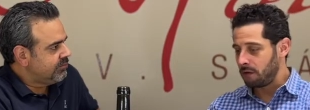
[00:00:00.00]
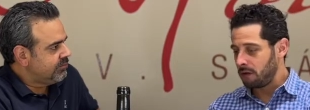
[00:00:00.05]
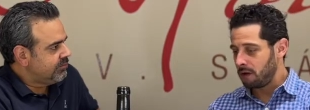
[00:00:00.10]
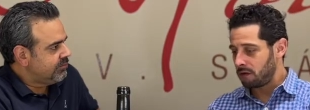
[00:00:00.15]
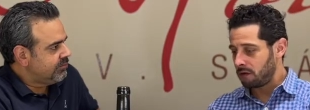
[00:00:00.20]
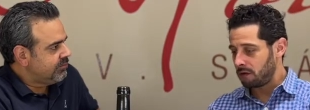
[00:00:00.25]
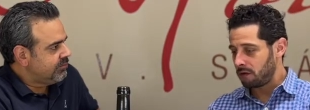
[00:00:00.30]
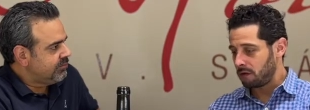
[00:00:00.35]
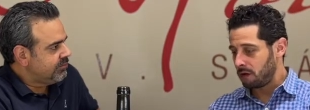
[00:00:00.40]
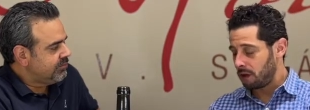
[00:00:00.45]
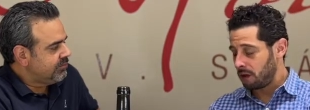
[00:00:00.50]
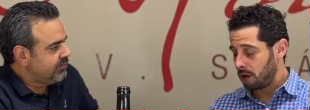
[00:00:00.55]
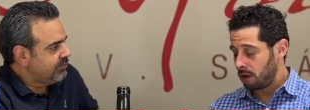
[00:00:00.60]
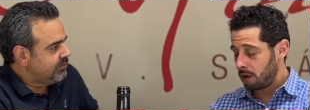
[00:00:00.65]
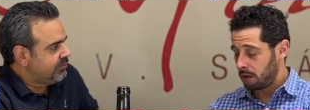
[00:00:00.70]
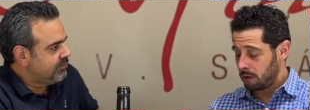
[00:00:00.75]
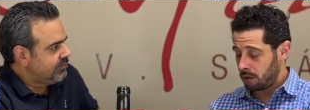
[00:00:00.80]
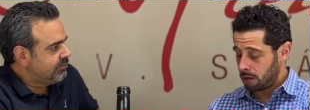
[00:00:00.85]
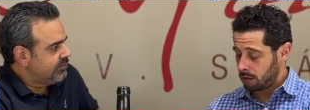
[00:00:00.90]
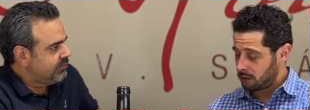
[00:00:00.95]
Speaker 1: this
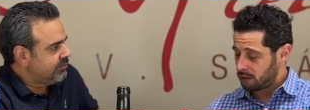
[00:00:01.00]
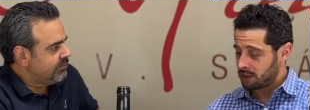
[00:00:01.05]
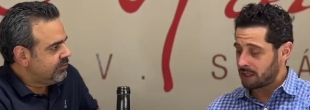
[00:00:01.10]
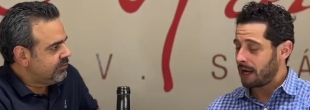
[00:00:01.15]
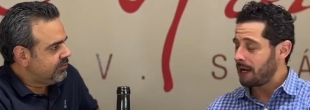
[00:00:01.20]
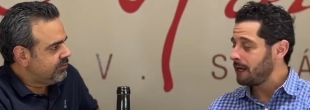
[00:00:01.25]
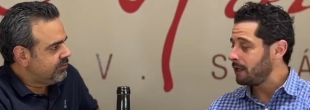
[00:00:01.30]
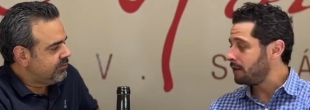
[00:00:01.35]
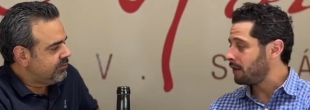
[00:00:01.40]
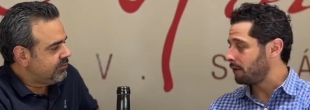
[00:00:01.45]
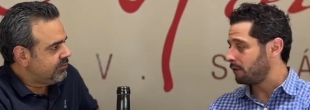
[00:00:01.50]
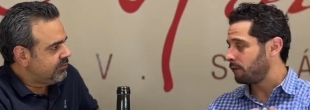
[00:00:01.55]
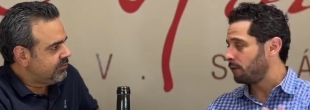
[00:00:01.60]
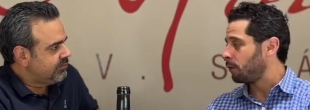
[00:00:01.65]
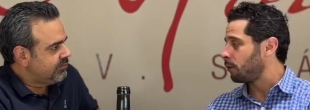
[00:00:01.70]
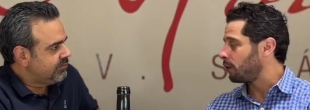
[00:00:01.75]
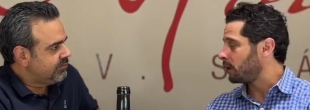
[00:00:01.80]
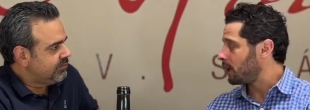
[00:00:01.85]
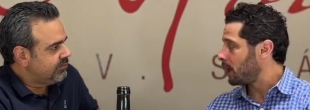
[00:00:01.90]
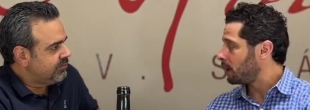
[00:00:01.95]
site that's
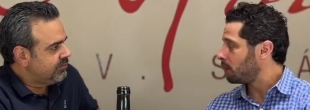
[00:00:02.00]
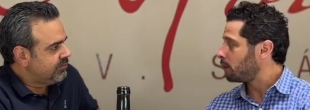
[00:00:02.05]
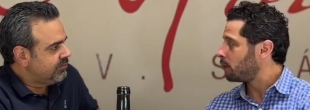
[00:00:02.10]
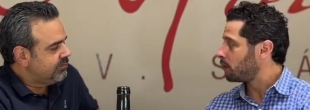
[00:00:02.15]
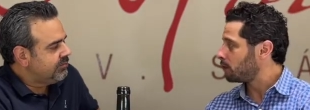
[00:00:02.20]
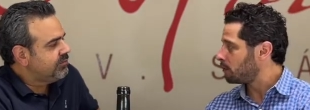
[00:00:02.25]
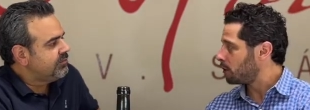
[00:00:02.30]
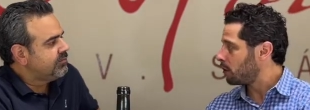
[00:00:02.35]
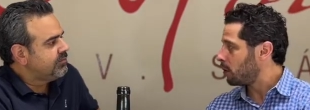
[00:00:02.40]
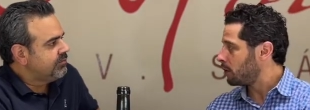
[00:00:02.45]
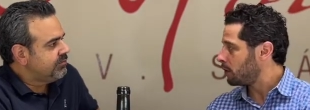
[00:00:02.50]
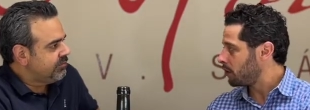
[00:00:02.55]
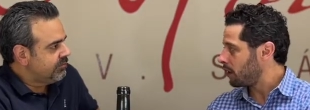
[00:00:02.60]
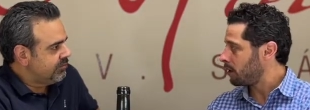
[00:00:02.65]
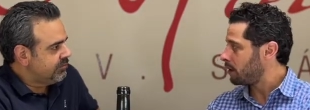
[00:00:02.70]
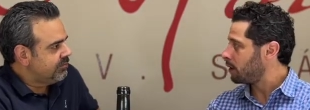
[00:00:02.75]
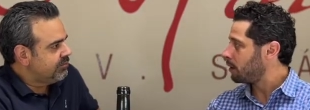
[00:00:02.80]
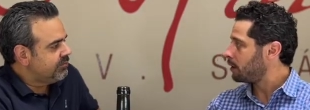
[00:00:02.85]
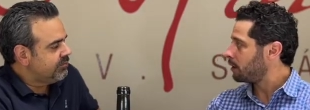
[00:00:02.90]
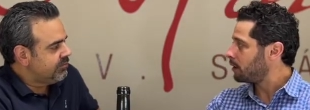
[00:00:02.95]
40 acres in
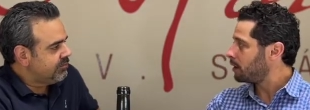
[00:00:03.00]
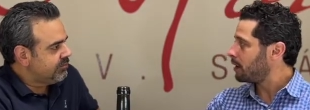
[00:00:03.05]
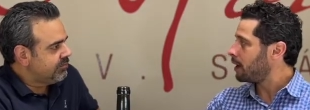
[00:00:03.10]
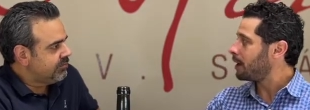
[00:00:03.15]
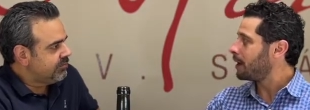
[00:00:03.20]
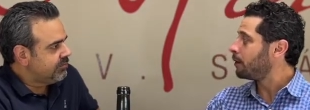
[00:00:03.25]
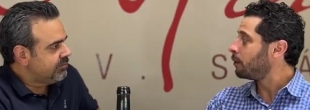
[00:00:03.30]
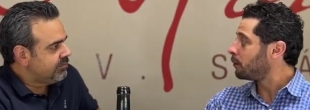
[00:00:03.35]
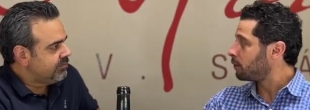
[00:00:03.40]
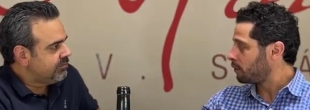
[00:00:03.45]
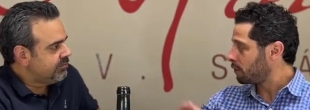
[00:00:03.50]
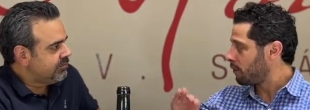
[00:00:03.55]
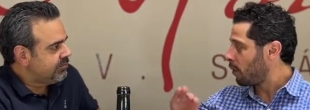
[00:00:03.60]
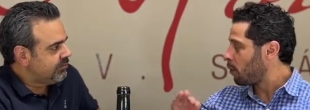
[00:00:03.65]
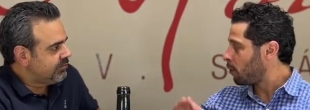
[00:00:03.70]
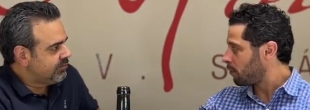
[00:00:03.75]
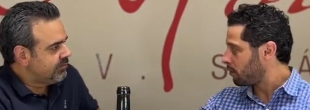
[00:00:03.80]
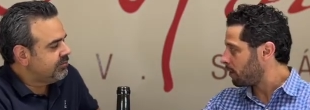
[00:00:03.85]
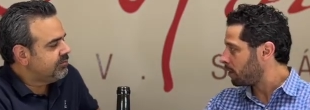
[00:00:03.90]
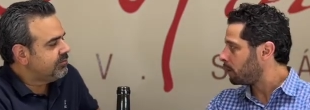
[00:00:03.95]
the hills of
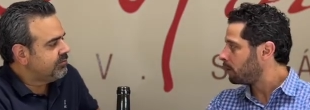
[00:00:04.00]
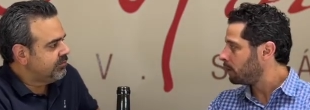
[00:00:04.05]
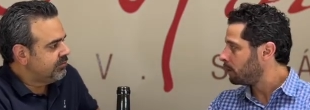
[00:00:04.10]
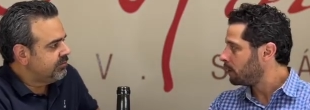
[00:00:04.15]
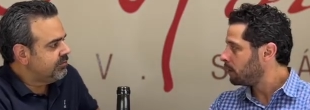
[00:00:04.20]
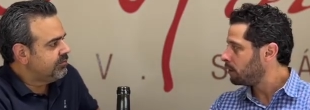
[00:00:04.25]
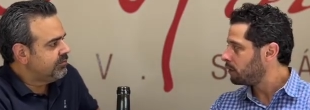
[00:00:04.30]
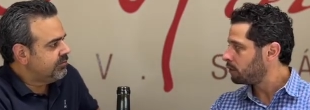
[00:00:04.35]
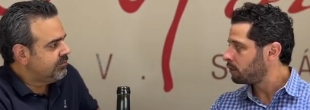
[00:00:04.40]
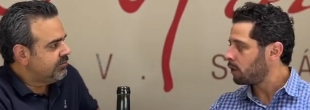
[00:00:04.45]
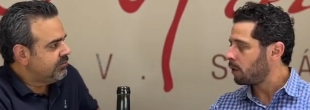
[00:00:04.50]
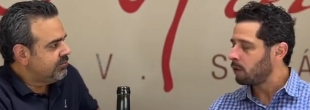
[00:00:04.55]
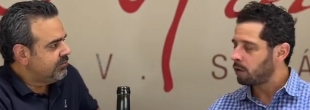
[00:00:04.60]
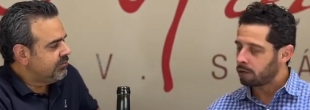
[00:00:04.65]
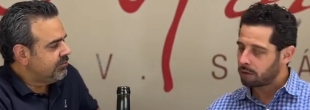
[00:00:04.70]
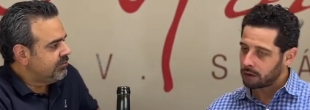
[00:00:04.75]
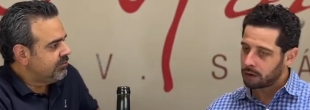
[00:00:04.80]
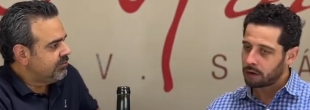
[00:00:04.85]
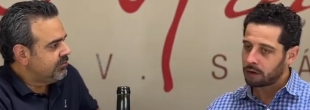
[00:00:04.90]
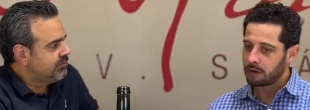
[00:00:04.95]
Oakville. So
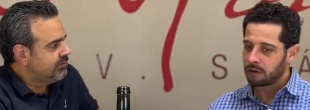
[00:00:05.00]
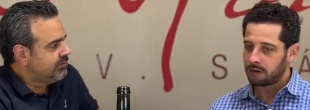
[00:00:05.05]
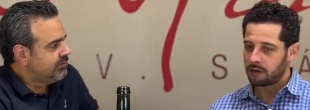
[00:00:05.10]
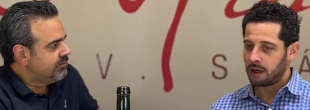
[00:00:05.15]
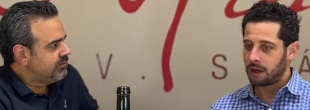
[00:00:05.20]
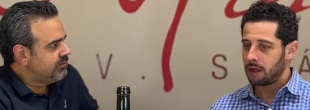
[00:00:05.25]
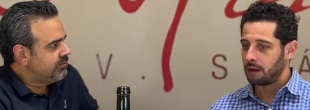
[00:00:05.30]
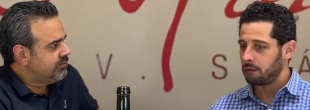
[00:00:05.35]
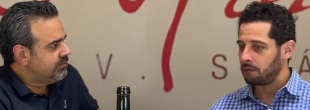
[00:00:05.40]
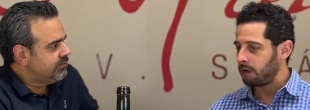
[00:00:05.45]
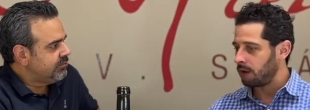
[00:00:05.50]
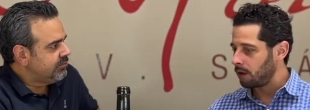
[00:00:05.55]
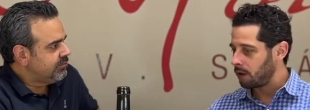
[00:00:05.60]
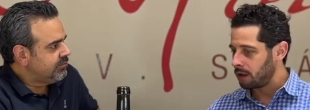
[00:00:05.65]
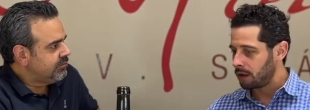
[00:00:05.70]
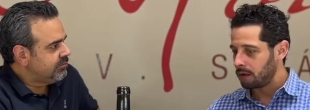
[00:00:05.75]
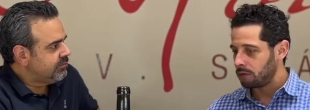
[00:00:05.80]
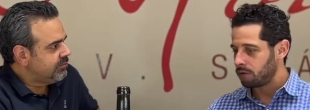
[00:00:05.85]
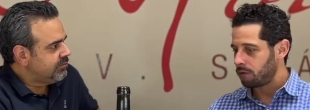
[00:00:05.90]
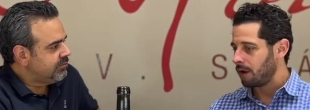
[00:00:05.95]
Oakville is a very
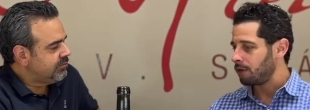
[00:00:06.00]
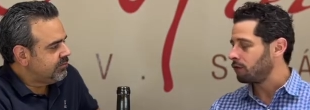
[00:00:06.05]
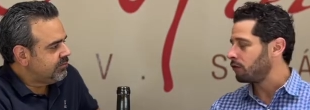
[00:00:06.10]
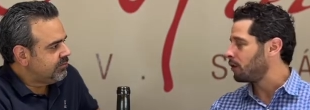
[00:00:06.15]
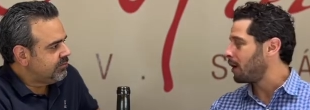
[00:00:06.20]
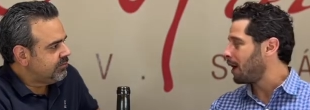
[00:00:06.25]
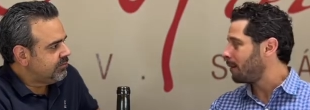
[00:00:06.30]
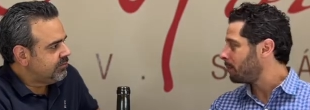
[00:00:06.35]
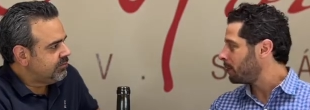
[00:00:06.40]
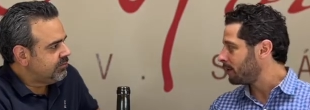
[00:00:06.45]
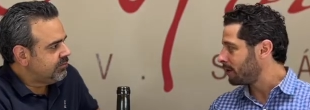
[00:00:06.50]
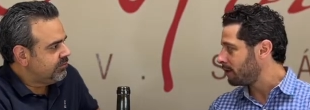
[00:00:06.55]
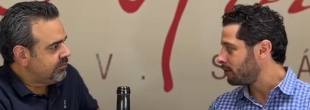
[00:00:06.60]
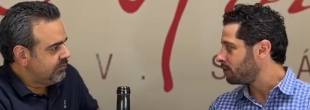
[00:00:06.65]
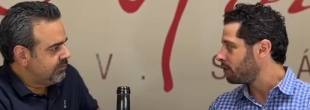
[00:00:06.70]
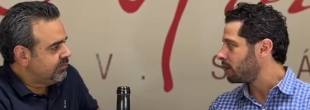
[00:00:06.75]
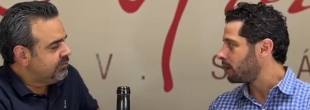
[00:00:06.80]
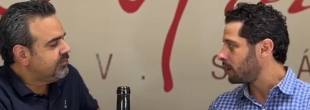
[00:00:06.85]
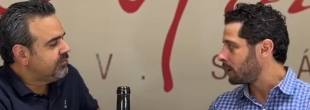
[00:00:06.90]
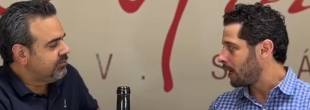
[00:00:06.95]
treasured appellation
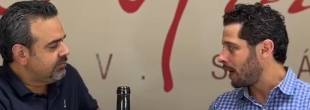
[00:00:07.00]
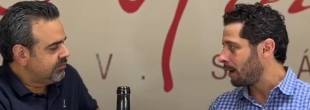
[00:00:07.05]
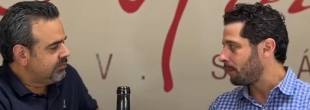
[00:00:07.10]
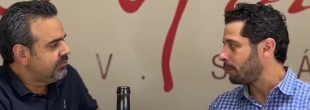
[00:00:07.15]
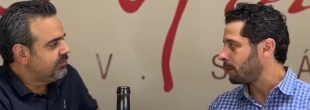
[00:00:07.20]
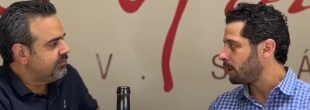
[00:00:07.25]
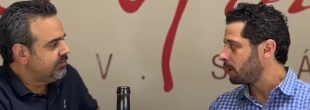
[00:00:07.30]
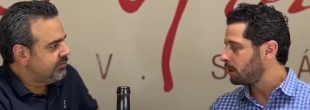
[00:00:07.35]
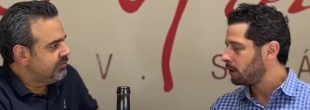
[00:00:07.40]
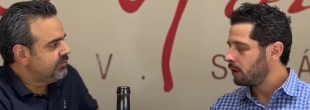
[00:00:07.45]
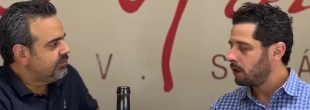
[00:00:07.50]
in Napa.